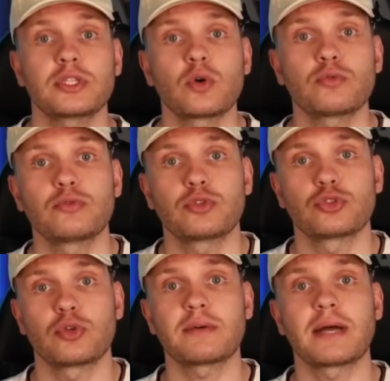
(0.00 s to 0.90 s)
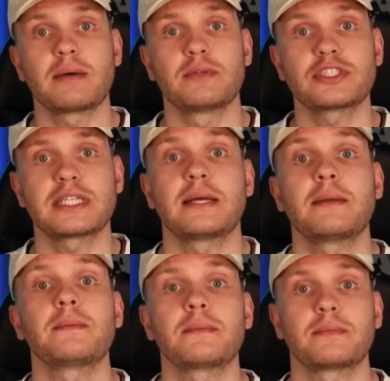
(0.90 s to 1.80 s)
overview you have ever seen.
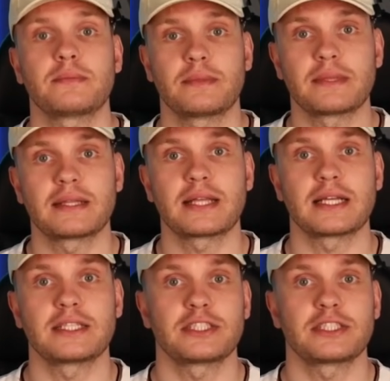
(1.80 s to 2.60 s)
And that is